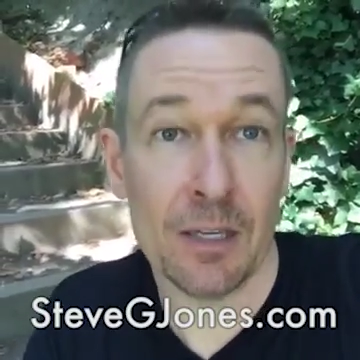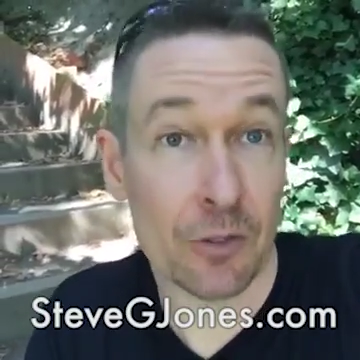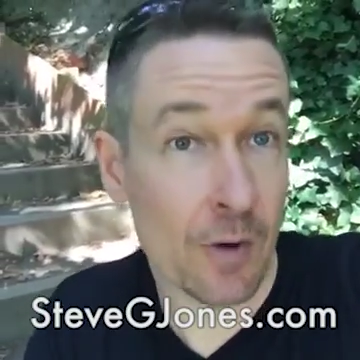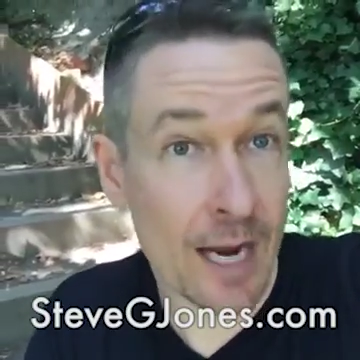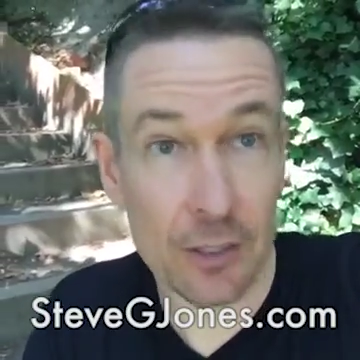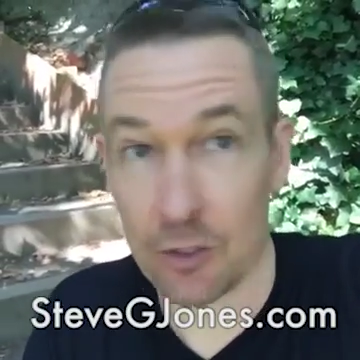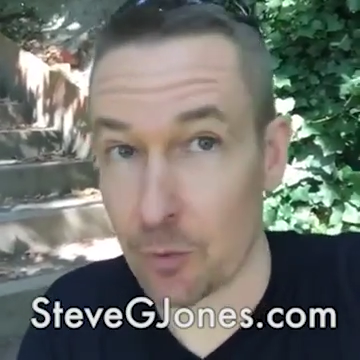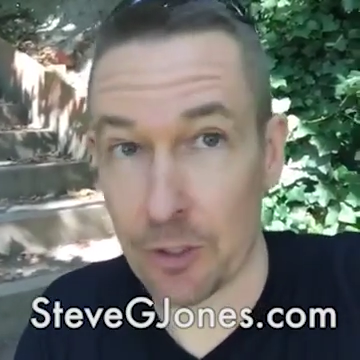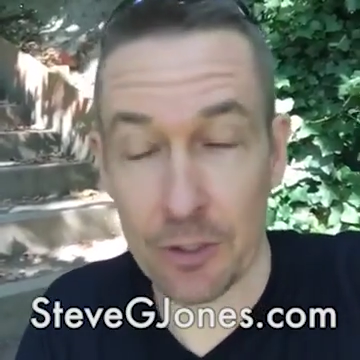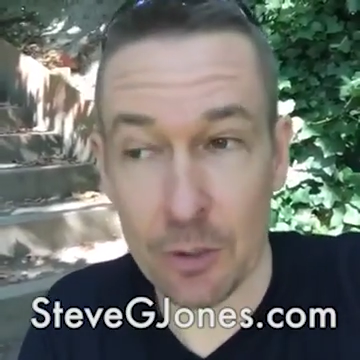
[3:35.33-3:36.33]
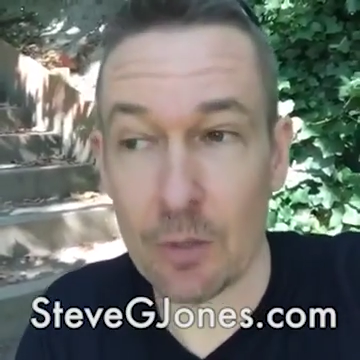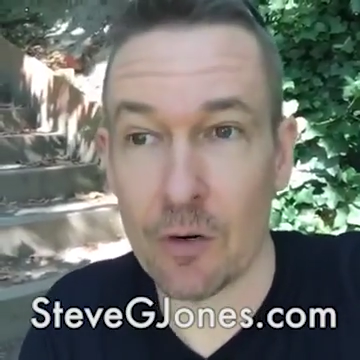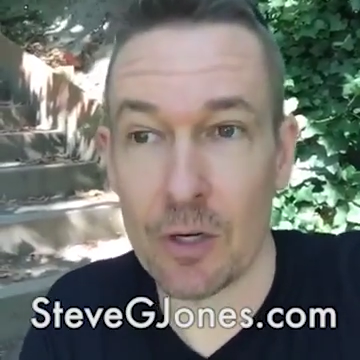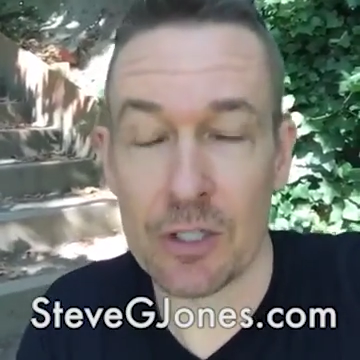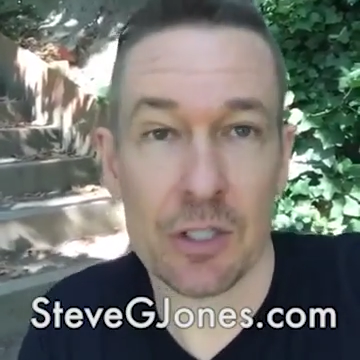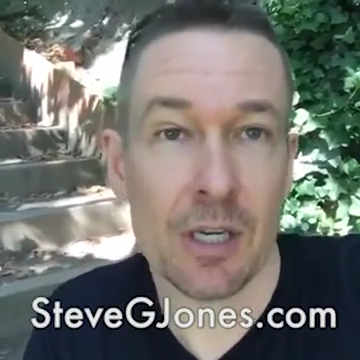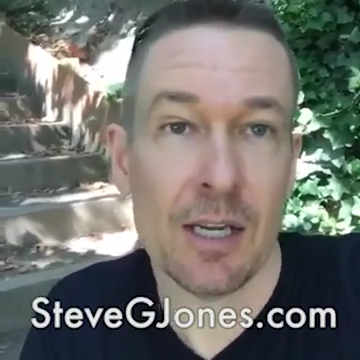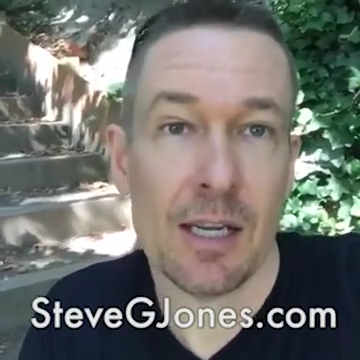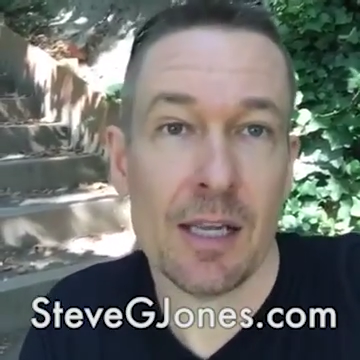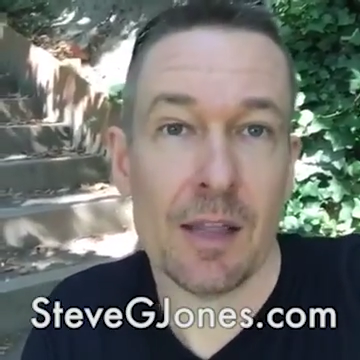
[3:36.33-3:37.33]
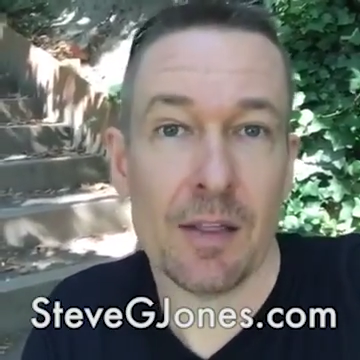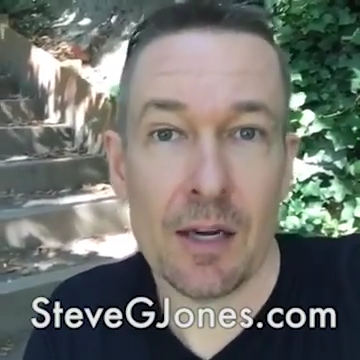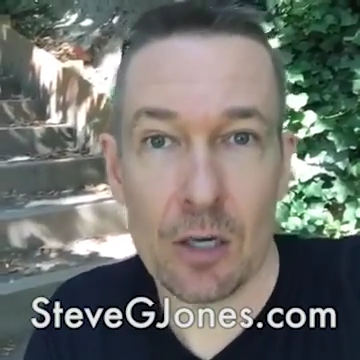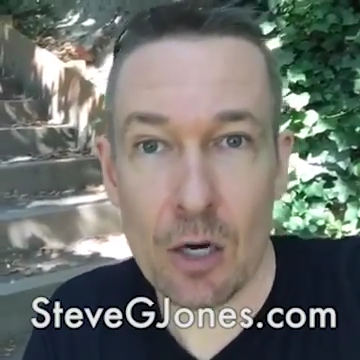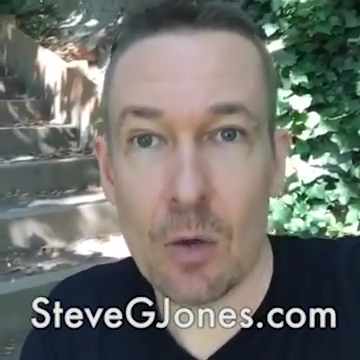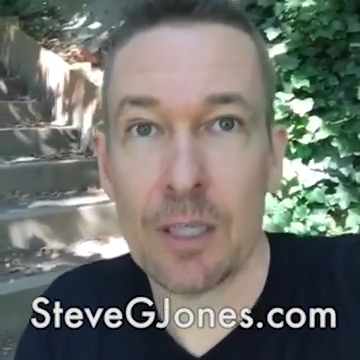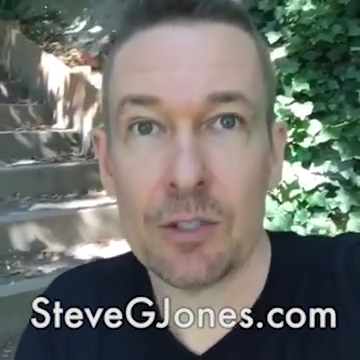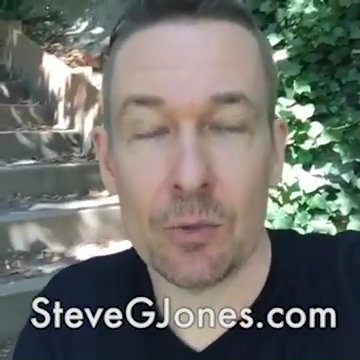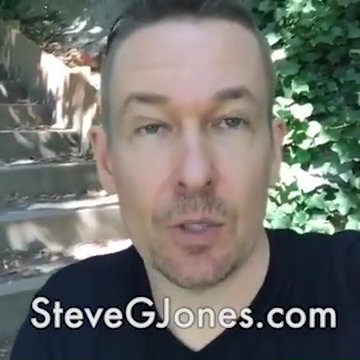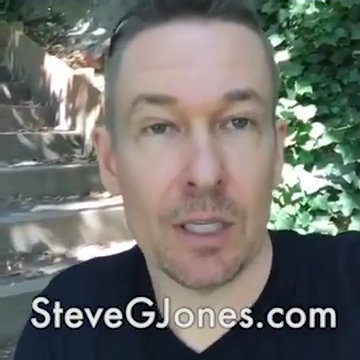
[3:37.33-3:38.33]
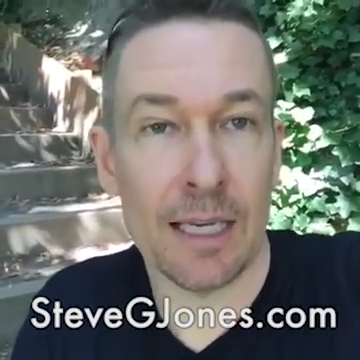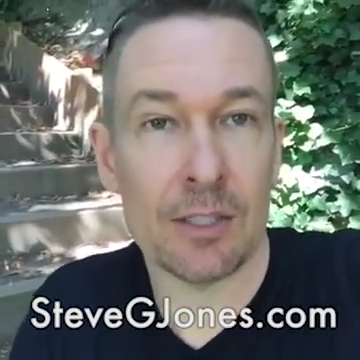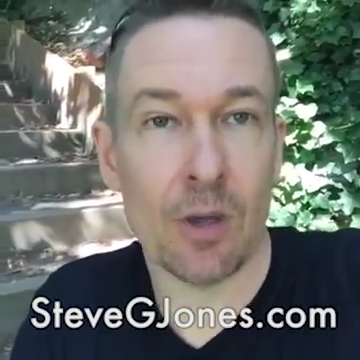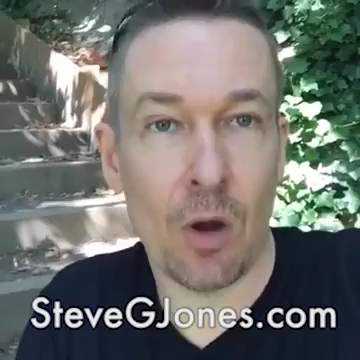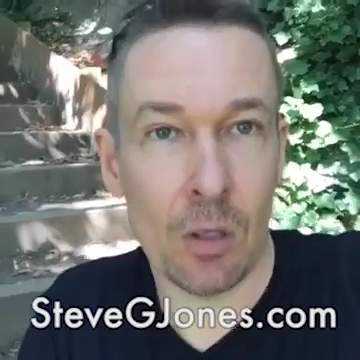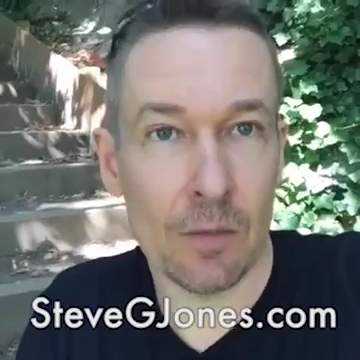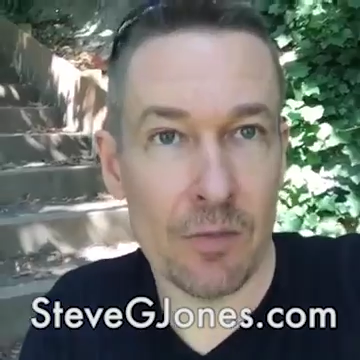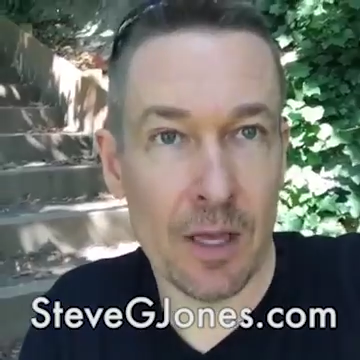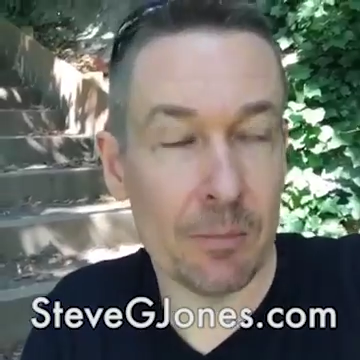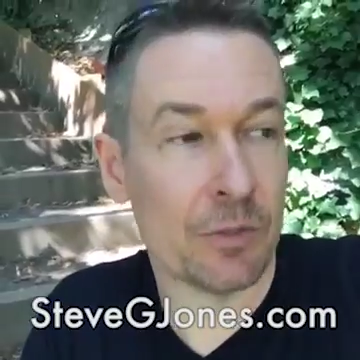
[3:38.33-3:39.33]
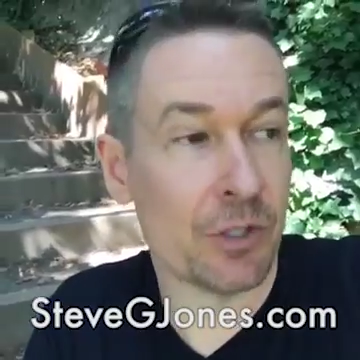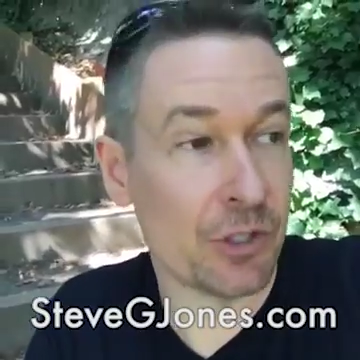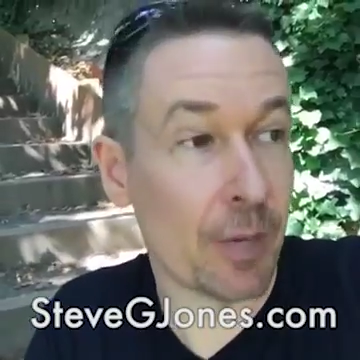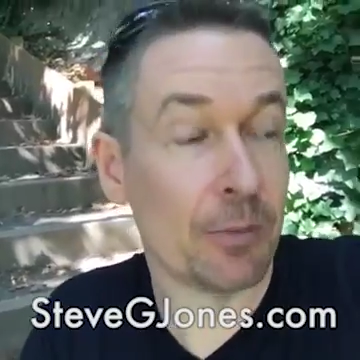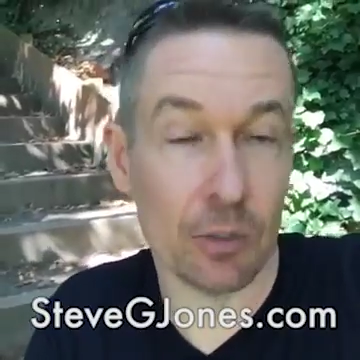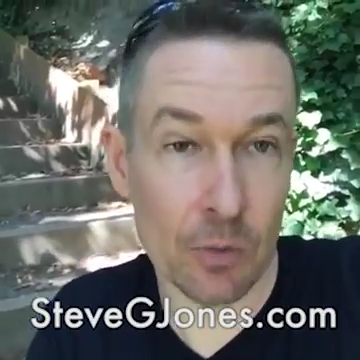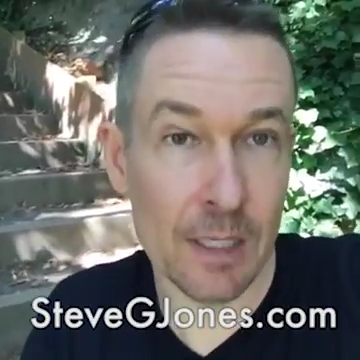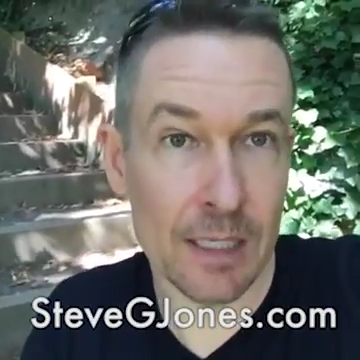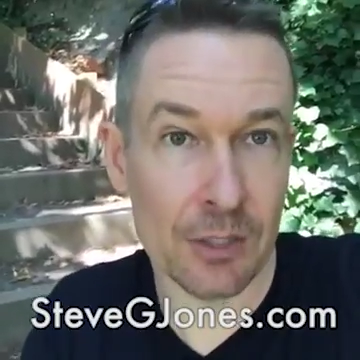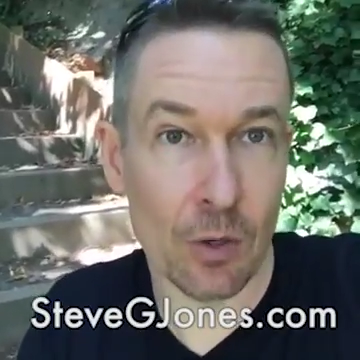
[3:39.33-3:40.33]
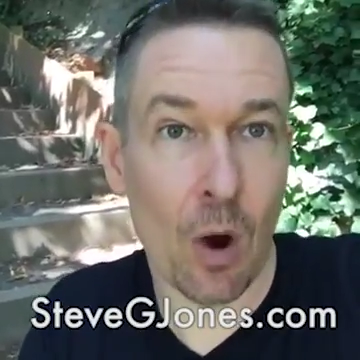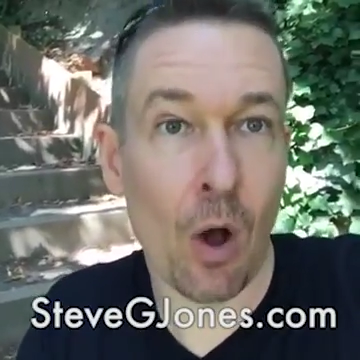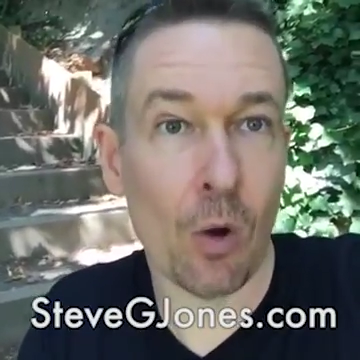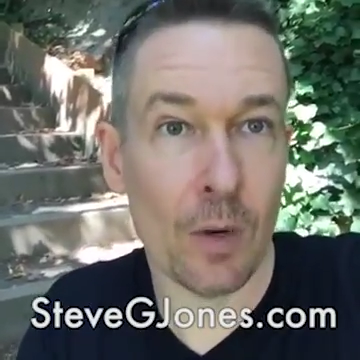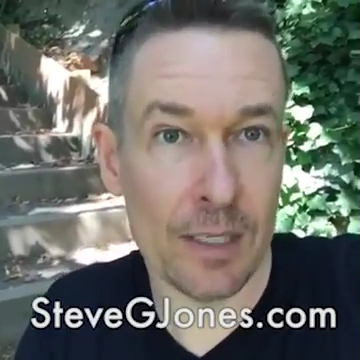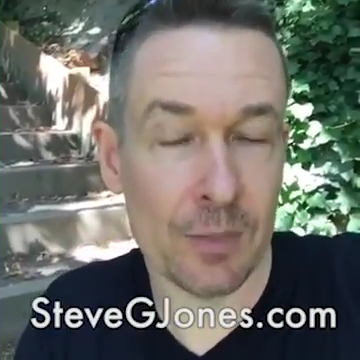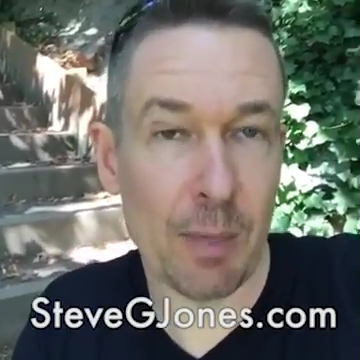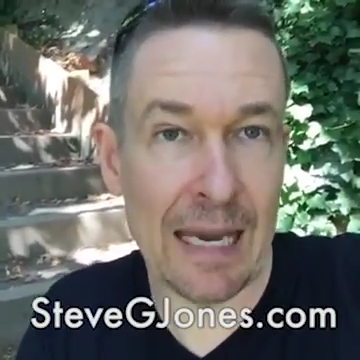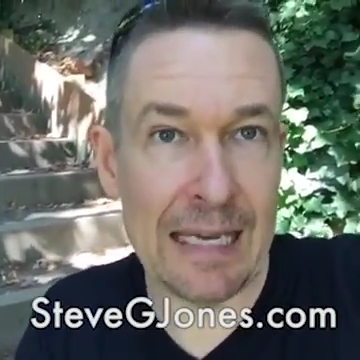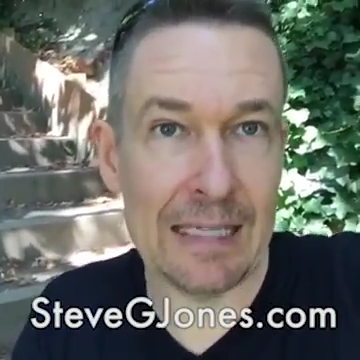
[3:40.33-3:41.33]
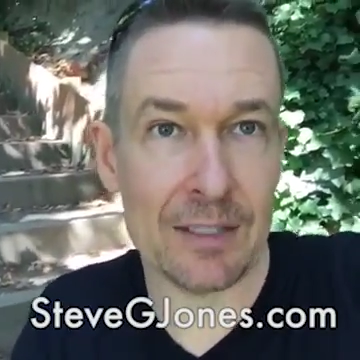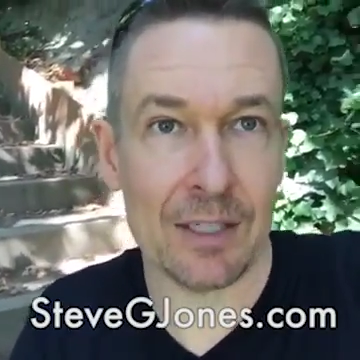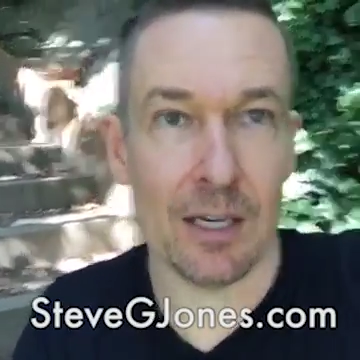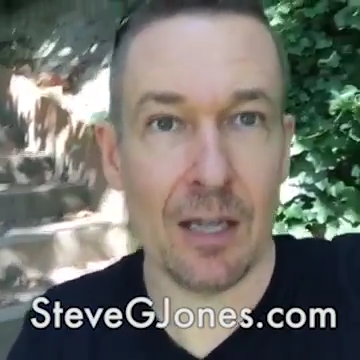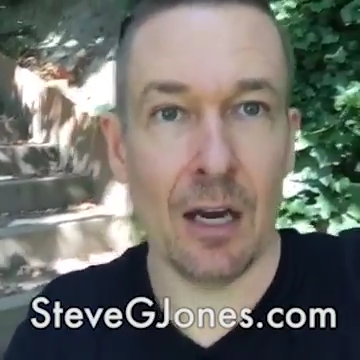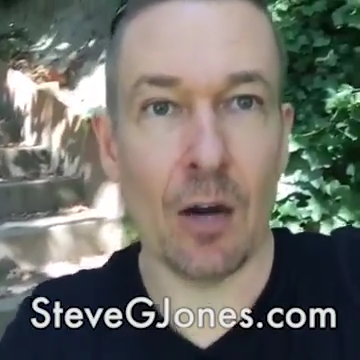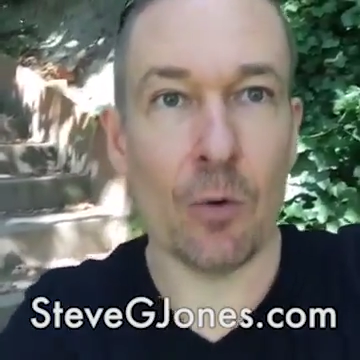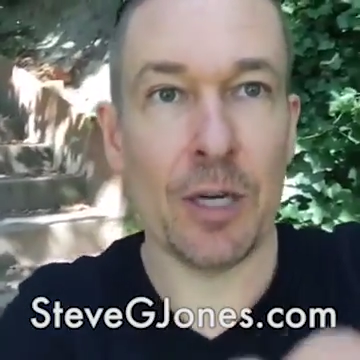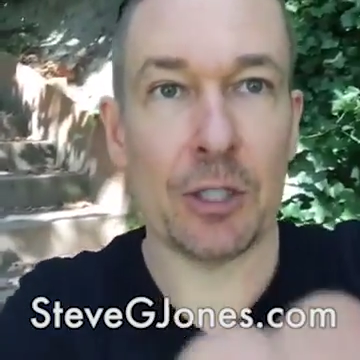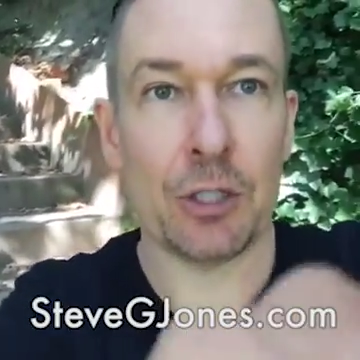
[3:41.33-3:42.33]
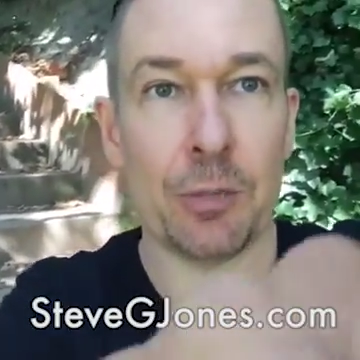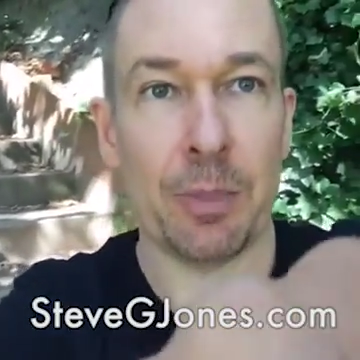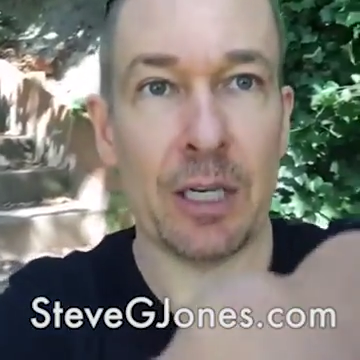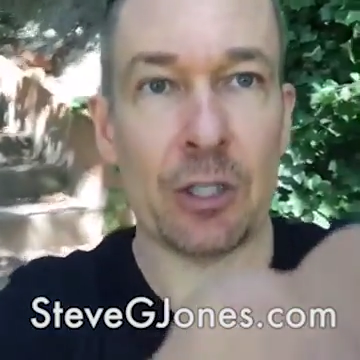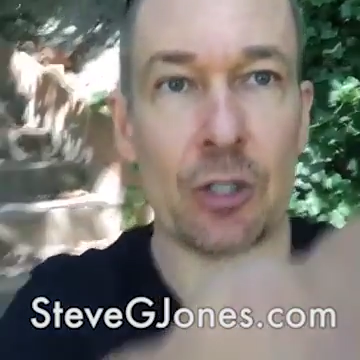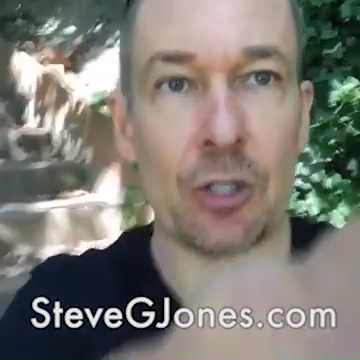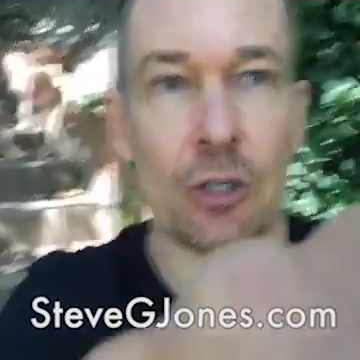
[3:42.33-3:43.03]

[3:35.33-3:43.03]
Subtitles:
interactions with their universe, they are going to relate to all of them to some degree. So always paint a rich picture